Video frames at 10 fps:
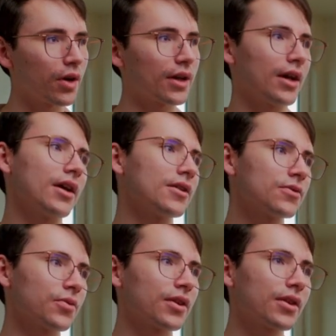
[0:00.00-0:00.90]

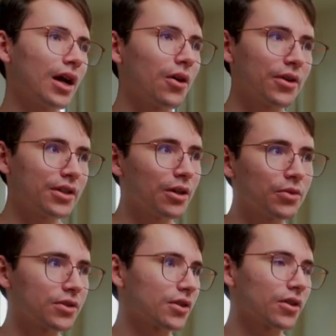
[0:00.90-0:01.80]
organized with how our
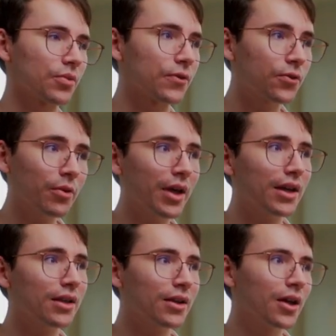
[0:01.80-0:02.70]
tables are going to be
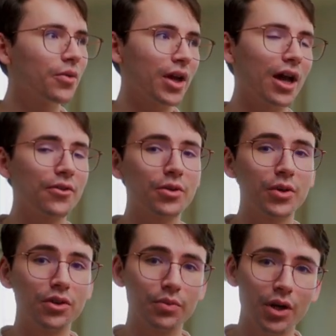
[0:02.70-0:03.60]
formatted, we have
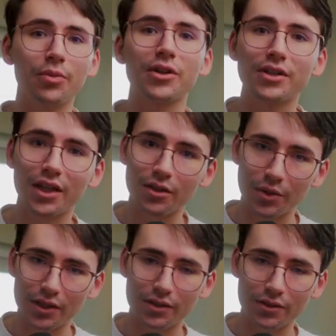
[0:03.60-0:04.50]
them in their proper
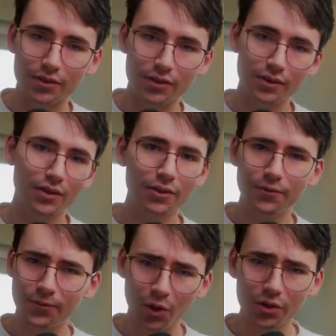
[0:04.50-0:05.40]
databases
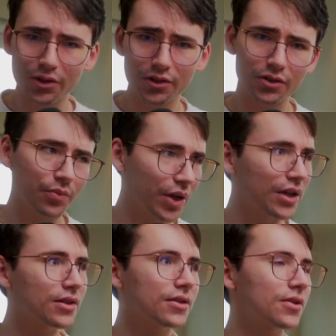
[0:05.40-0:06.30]
folders or
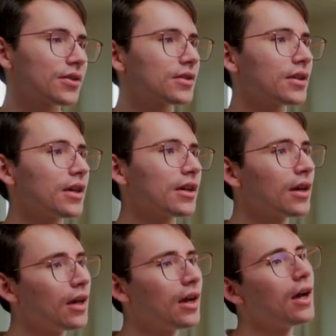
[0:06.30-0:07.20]
pages, you can say,
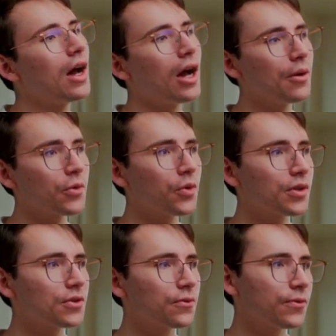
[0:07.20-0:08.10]
I'm
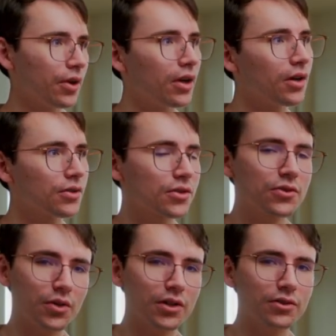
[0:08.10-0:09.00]
going to figure out the
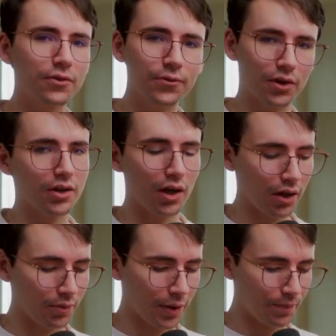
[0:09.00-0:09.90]
structure for a
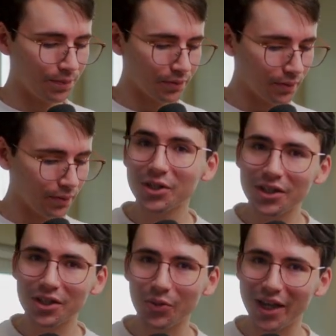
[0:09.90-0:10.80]
document.
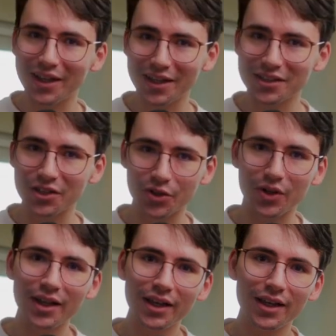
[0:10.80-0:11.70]
Typically, the way I like to
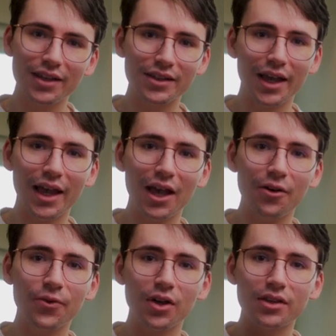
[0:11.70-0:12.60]
do it is I
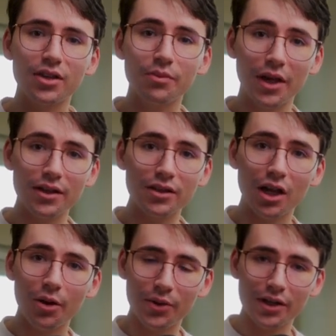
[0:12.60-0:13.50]
have the main
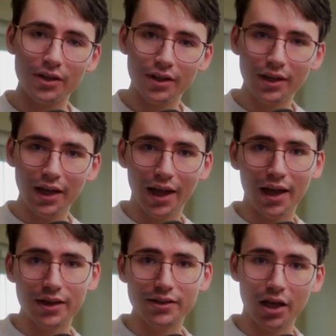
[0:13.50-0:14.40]
topic
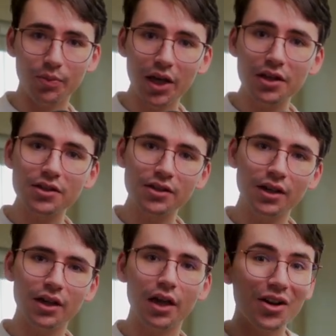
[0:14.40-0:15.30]
as a page,
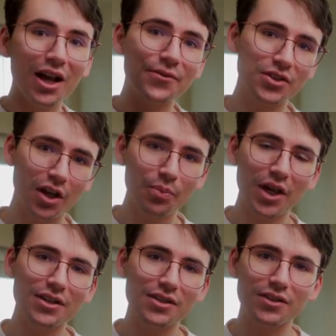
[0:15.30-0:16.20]
and then I'll have
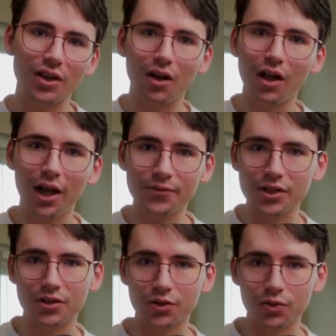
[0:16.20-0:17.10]
subpages that all have
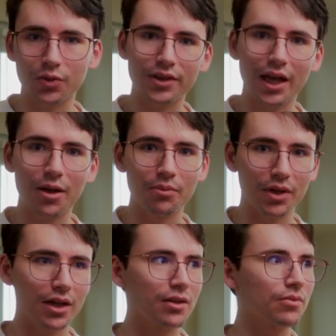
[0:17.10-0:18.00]
to do with that
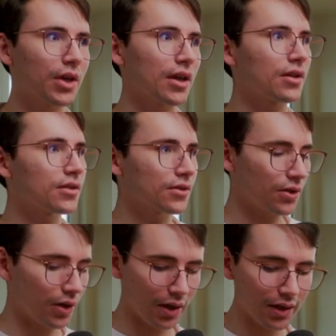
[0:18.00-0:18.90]
main page. And
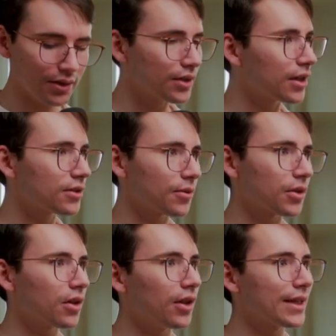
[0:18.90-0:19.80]
so in this case, I'm
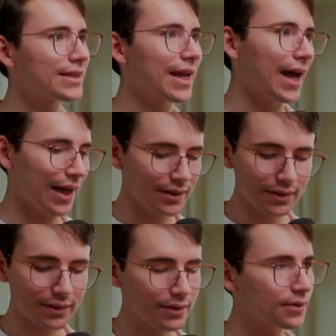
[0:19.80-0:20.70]
gonna call it
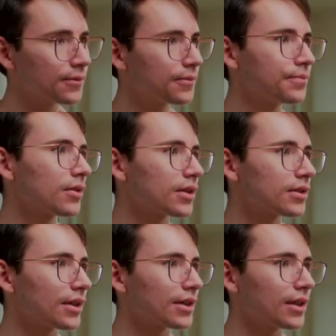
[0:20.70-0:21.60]
tasks. I'm gonna
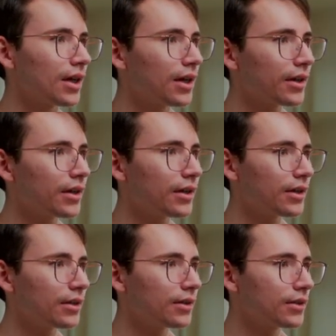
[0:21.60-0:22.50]
select the
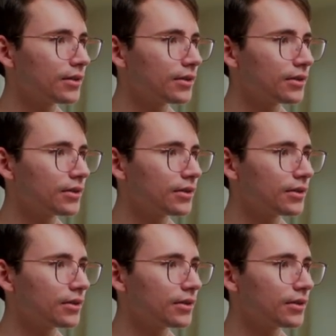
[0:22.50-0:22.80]
icon,